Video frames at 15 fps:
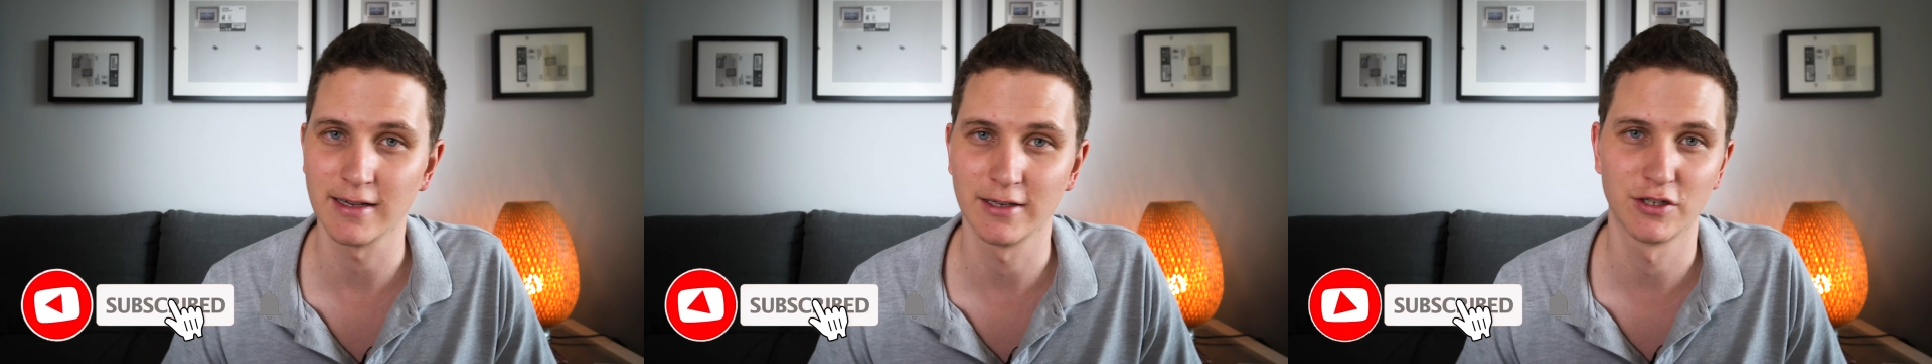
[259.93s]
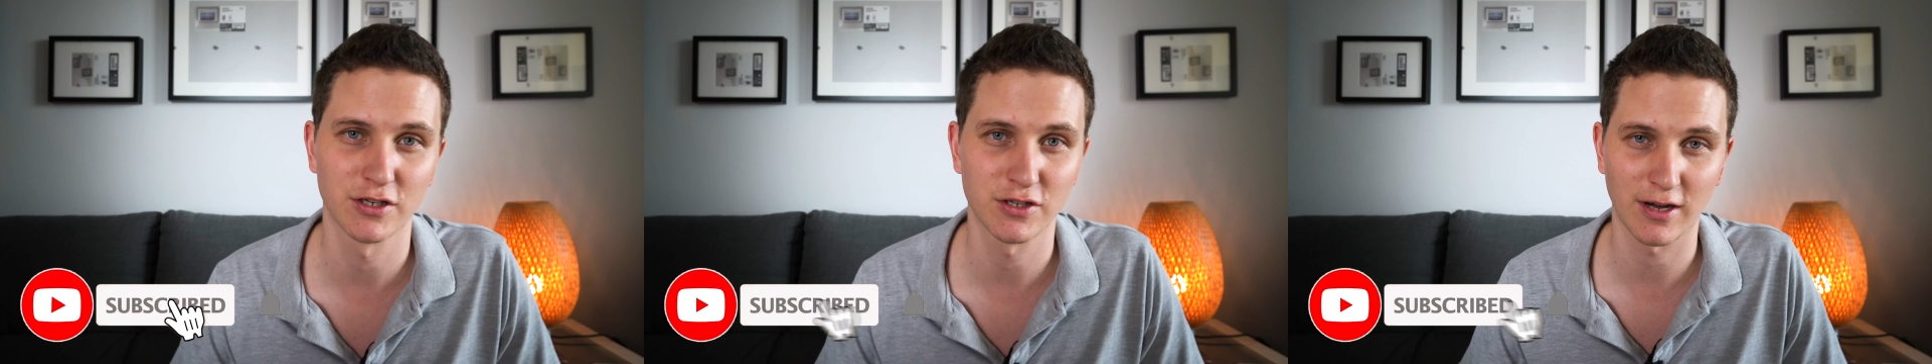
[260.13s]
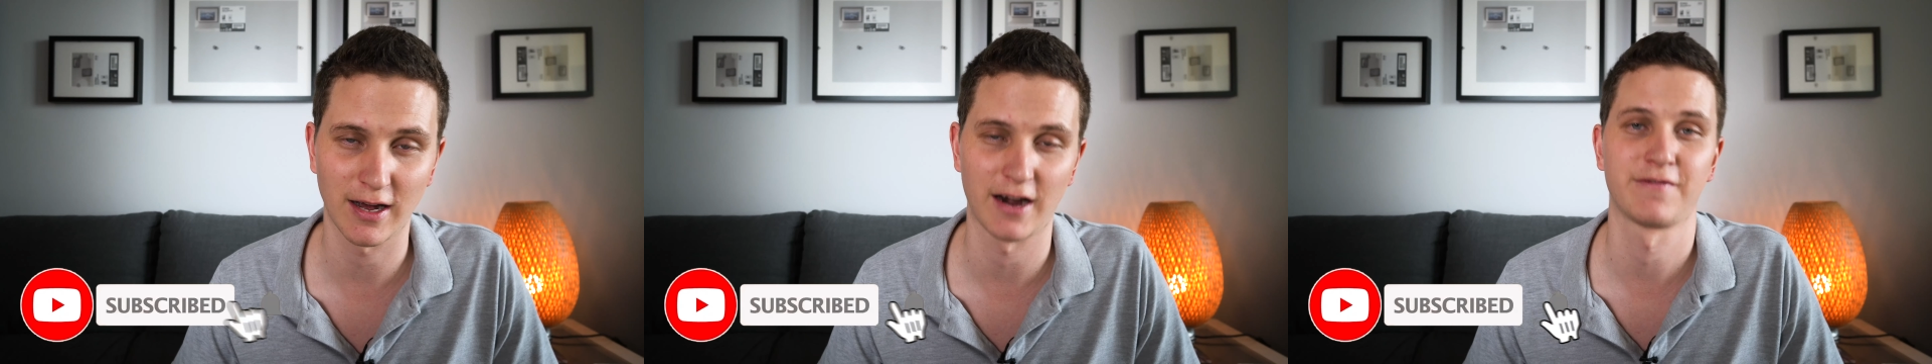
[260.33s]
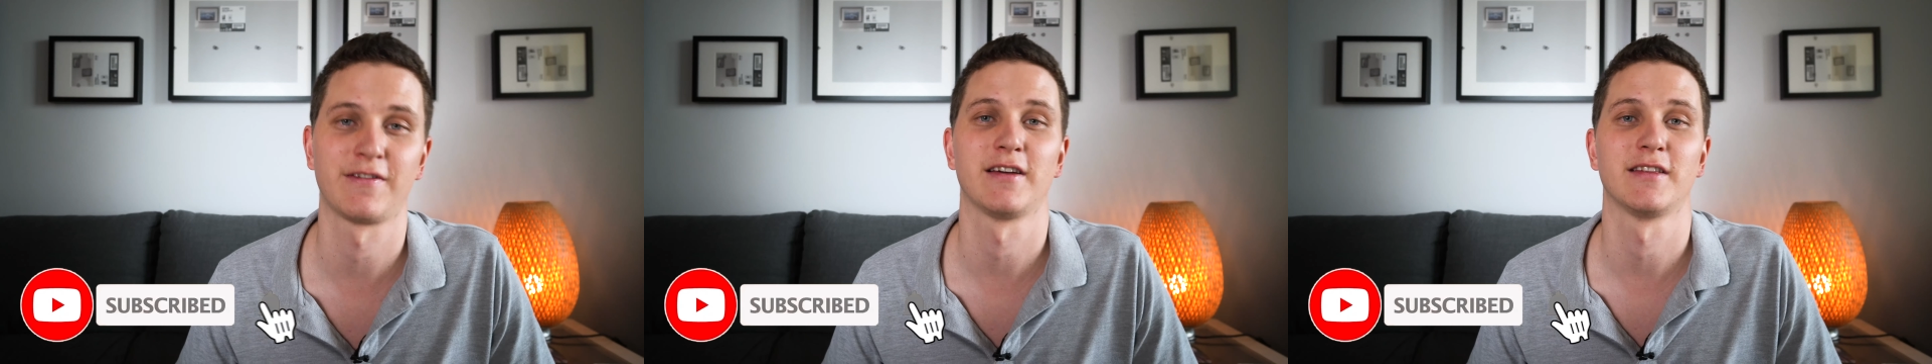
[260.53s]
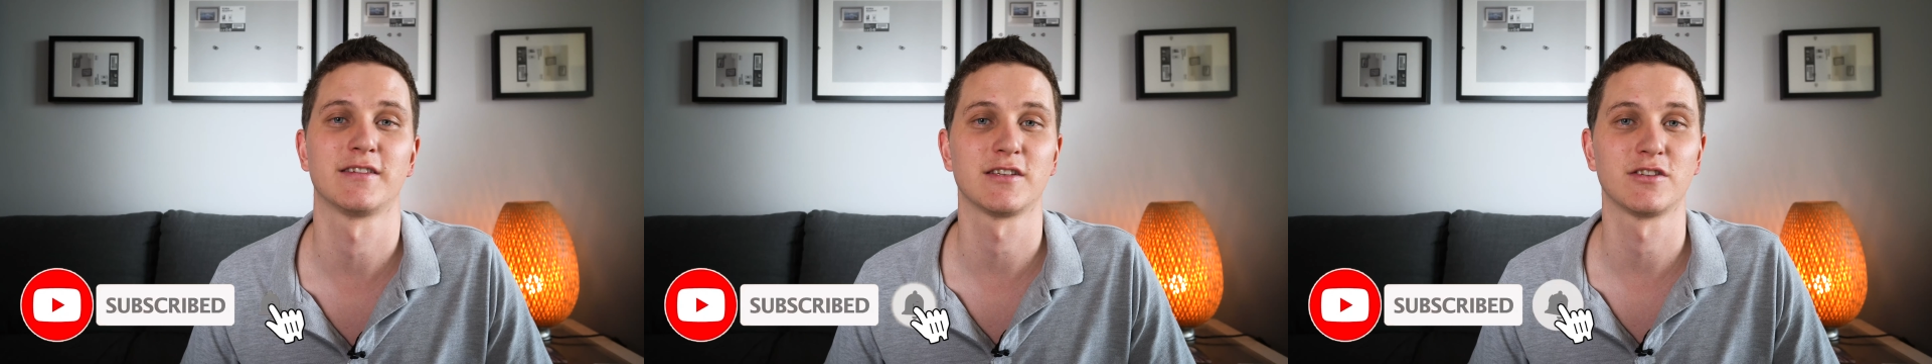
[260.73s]
And just to
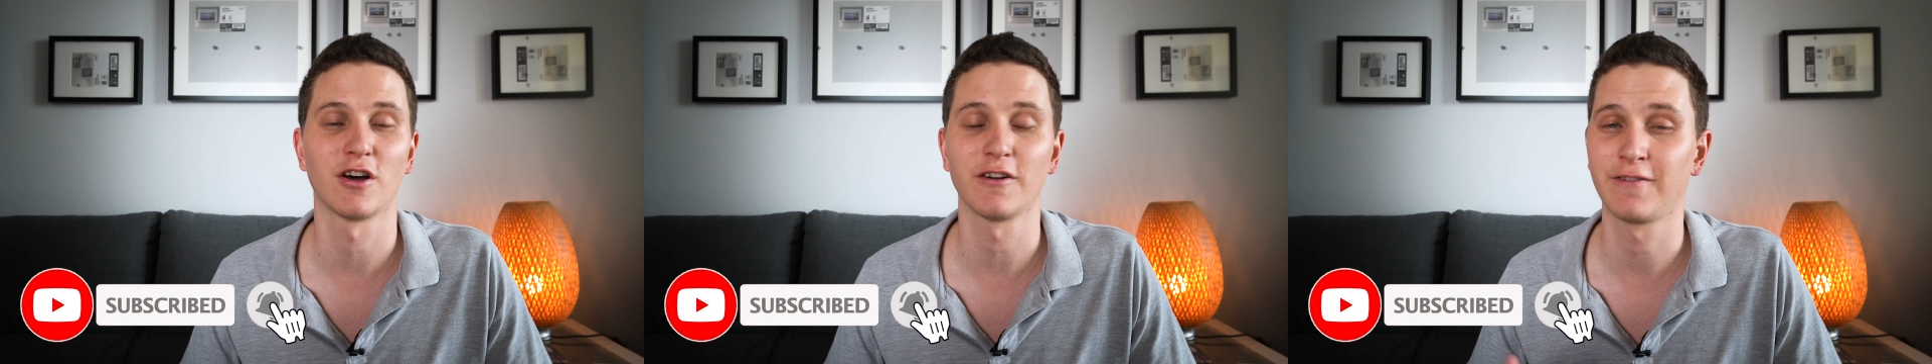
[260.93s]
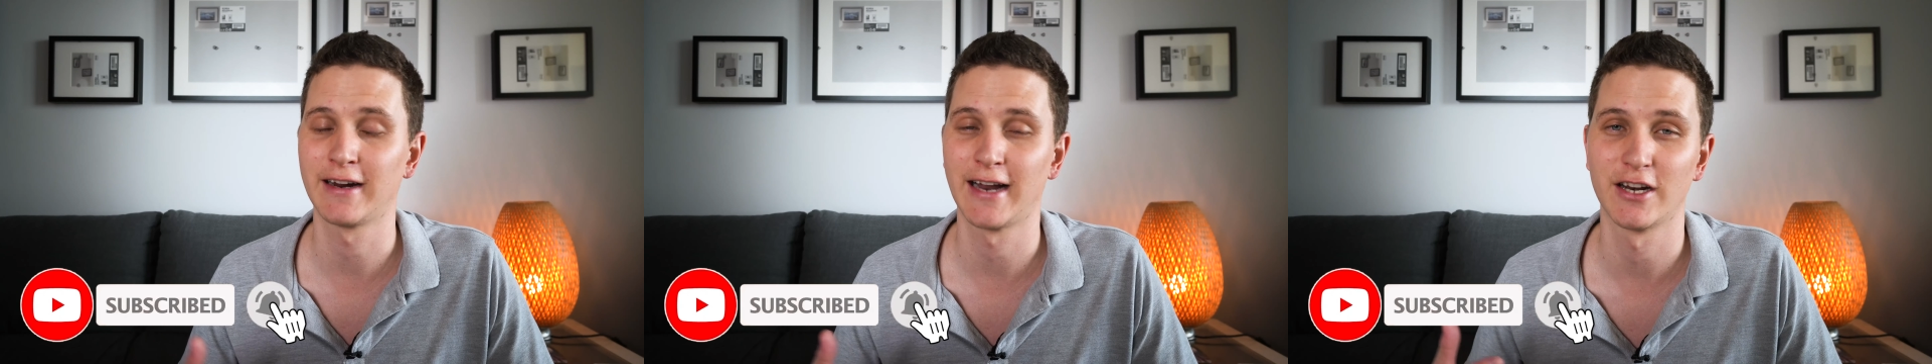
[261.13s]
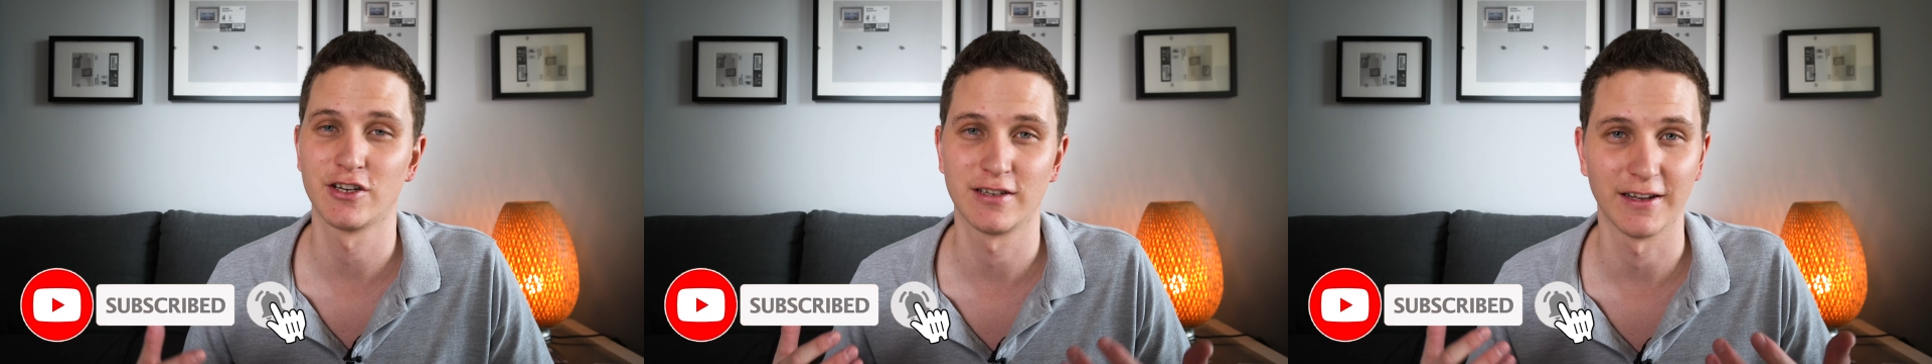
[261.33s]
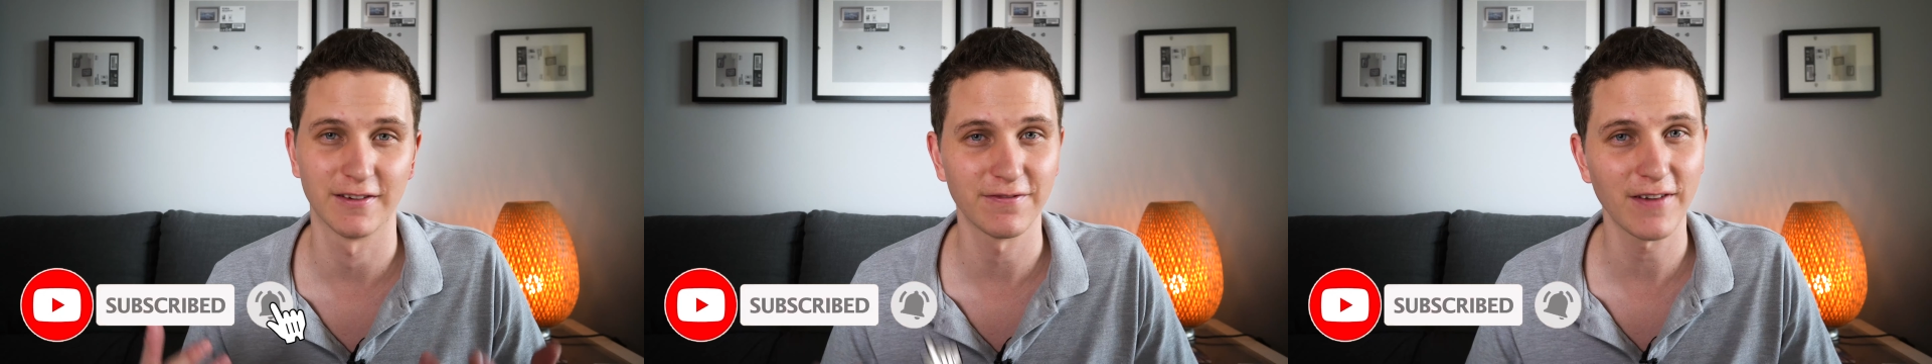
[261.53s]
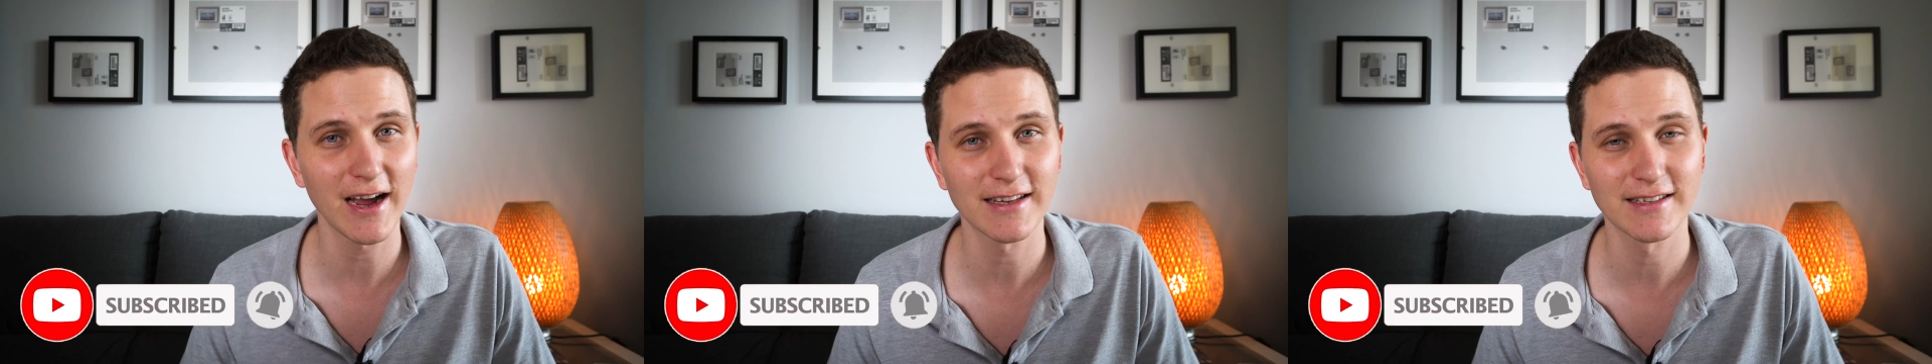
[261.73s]
clarify, this is not financial
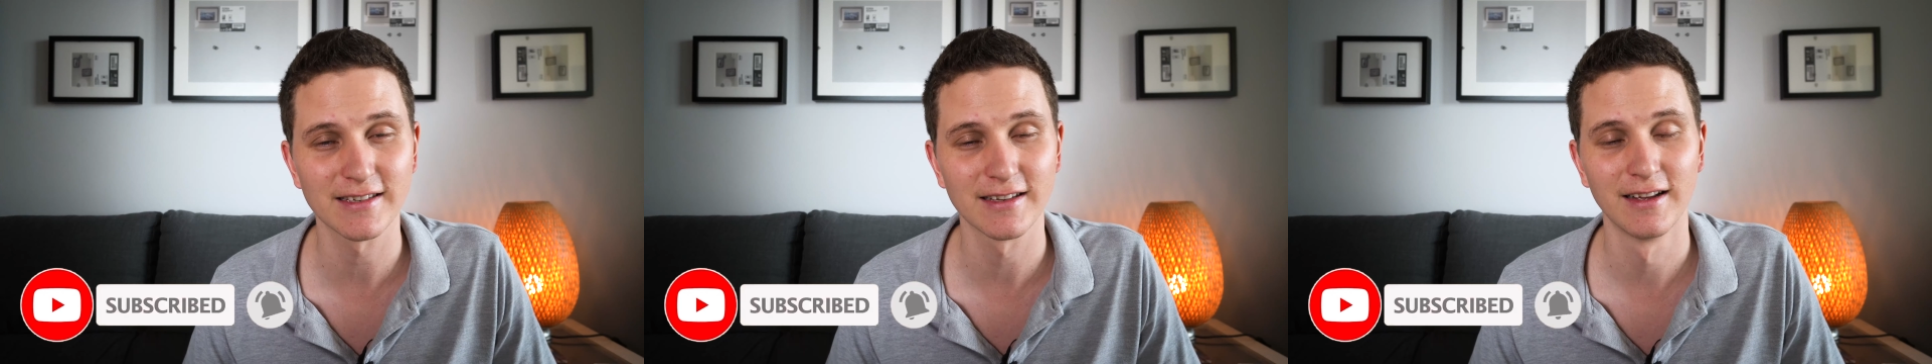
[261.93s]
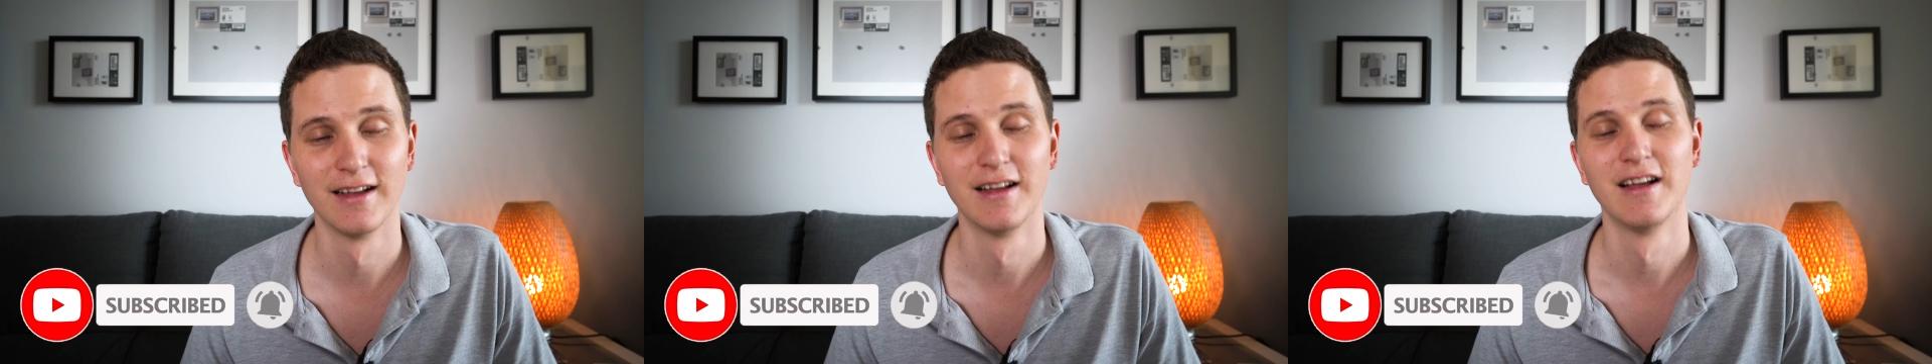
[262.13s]
advice.